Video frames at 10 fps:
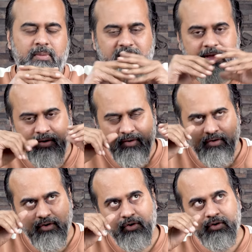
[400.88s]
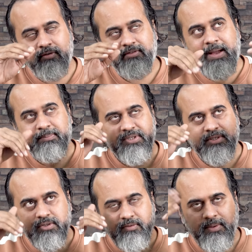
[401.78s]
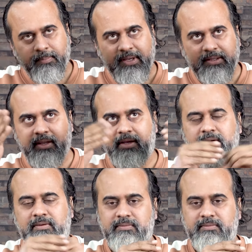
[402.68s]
why are you not talking of the absence of the big thing